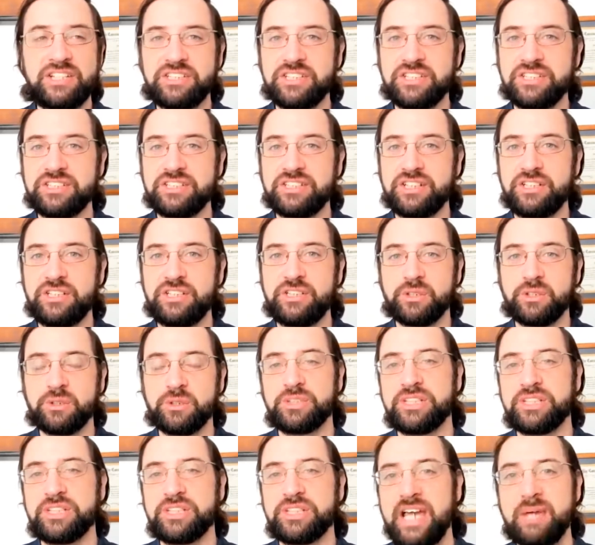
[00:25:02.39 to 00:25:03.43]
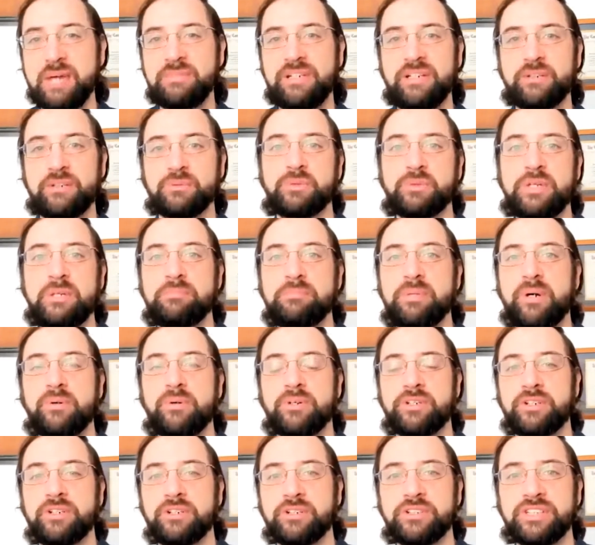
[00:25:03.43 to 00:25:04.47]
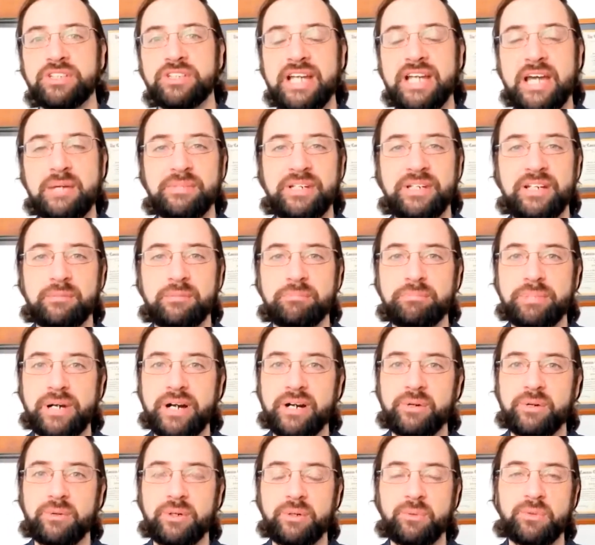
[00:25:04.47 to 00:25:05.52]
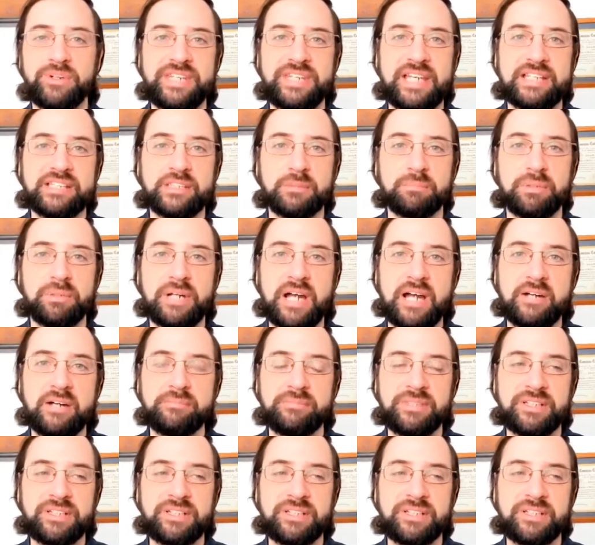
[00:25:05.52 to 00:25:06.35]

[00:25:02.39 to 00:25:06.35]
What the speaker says: just euro denominated repo or euro denominated borrowing where that's a problem,